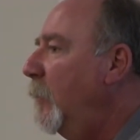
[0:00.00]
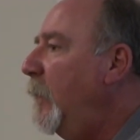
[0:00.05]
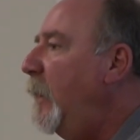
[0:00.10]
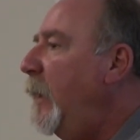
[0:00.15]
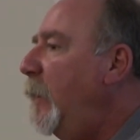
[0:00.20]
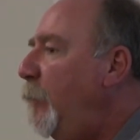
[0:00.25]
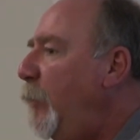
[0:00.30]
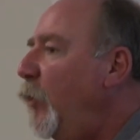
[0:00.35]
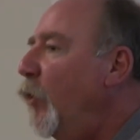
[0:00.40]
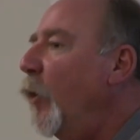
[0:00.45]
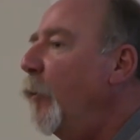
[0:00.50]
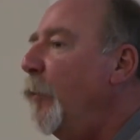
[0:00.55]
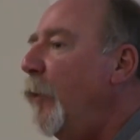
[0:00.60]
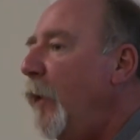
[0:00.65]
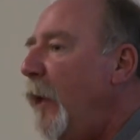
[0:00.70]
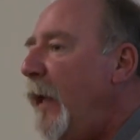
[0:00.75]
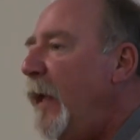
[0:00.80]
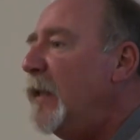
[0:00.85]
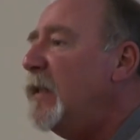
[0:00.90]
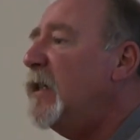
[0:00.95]
Keep your
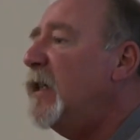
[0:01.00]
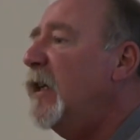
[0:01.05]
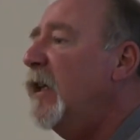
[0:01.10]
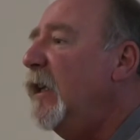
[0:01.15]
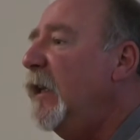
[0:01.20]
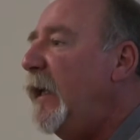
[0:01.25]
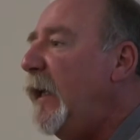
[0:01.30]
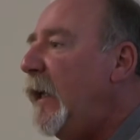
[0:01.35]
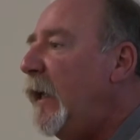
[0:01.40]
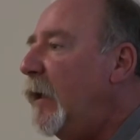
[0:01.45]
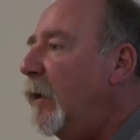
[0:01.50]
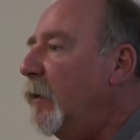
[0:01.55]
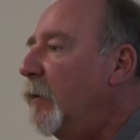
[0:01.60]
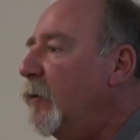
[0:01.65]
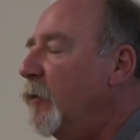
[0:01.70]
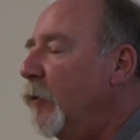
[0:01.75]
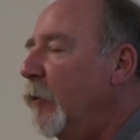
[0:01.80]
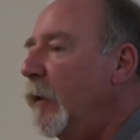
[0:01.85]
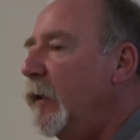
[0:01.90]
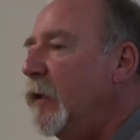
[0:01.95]
plants clean.
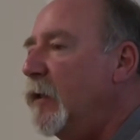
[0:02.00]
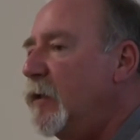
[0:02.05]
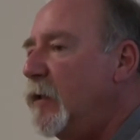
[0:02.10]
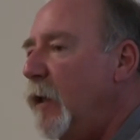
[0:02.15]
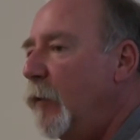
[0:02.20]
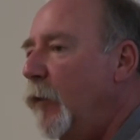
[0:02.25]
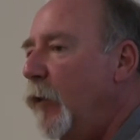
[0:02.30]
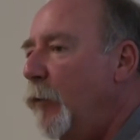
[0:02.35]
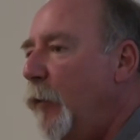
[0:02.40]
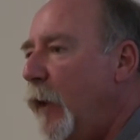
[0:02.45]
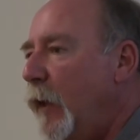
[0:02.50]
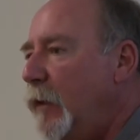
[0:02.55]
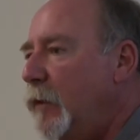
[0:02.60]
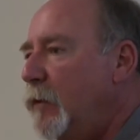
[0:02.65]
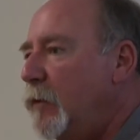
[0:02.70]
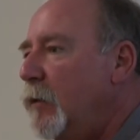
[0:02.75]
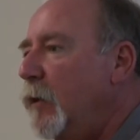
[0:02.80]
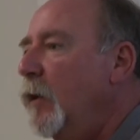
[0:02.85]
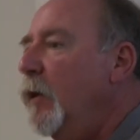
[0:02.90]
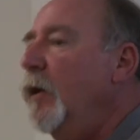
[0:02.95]
During the summer
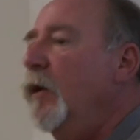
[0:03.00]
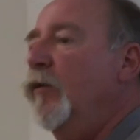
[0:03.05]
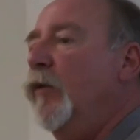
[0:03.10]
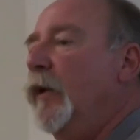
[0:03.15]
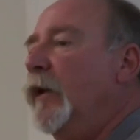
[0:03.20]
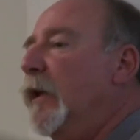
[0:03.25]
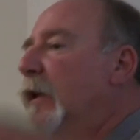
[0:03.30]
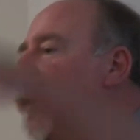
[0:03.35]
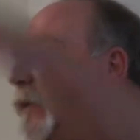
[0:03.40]
months, when